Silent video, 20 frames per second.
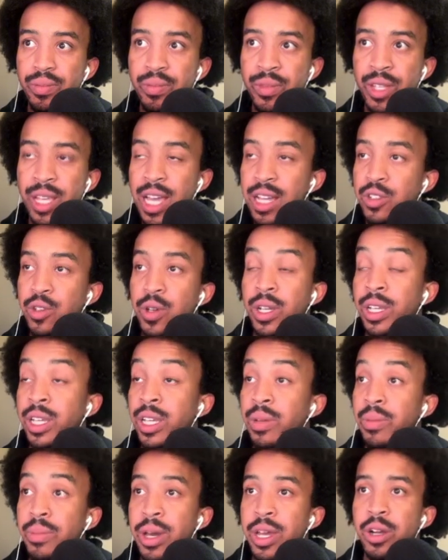so I can get
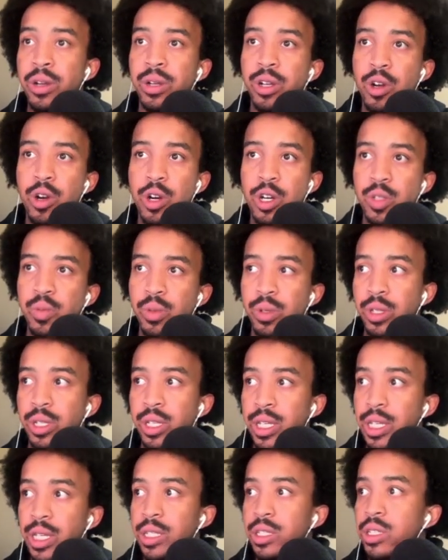better cost per
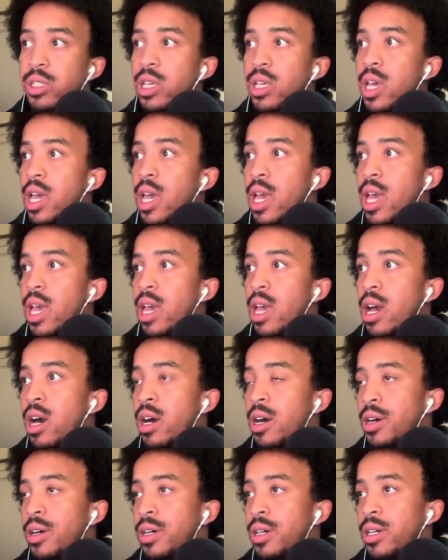leads,
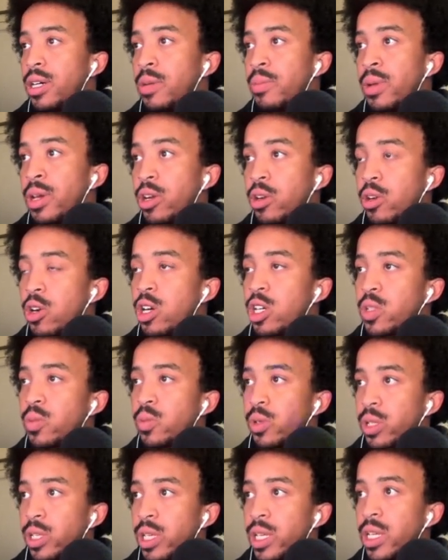a better cost per
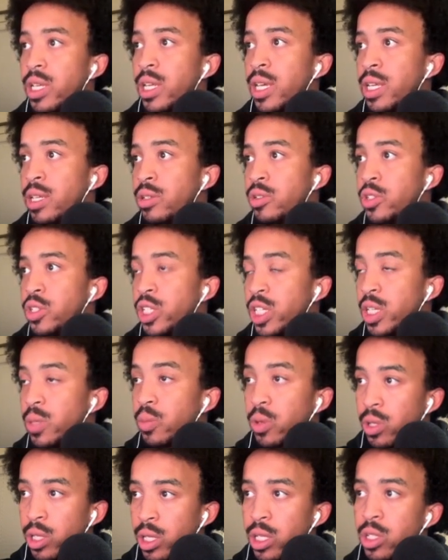lead and cheaper
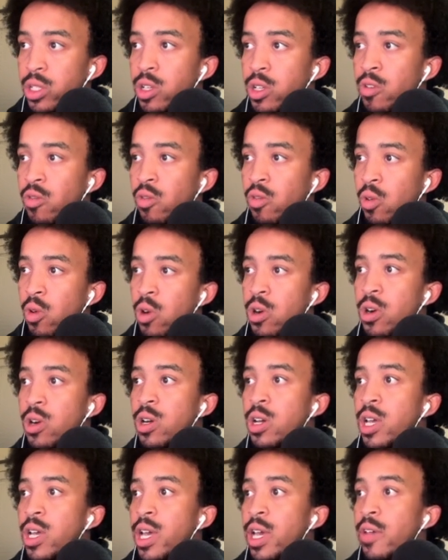leads overall
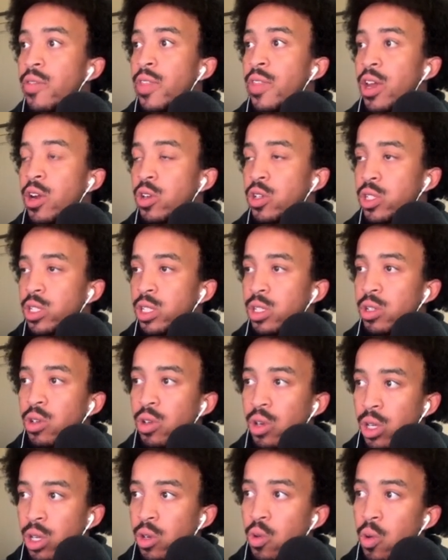that are still
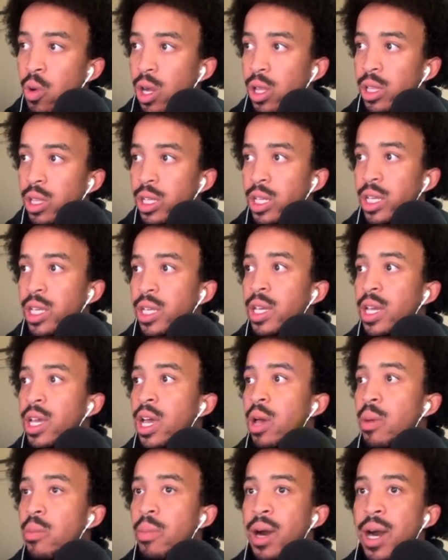good quality
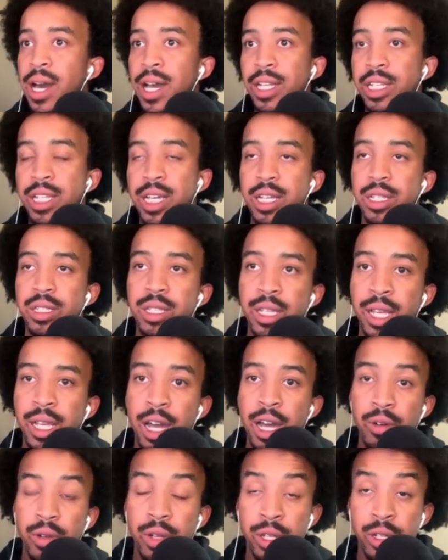by testing out
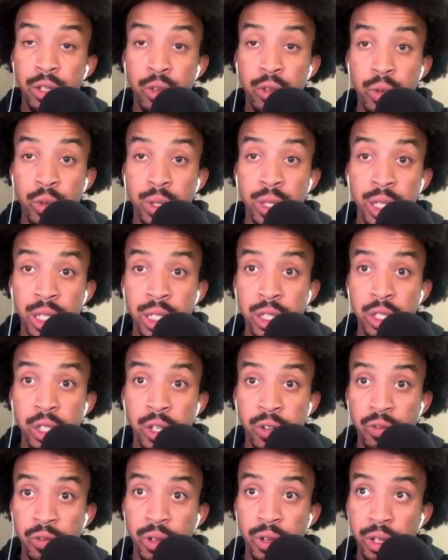and doing these
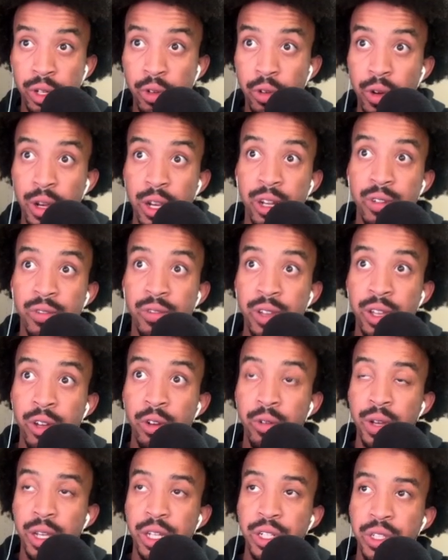different creative
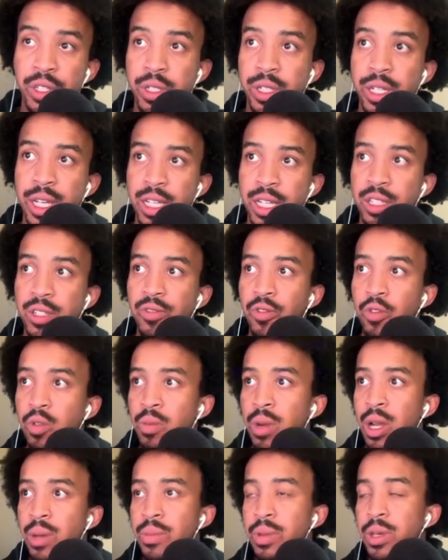iteration tests for my
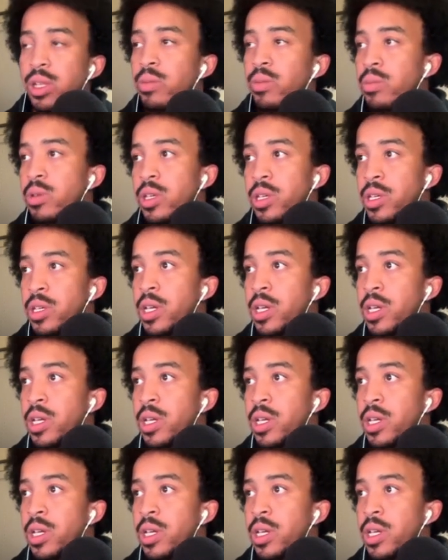B2B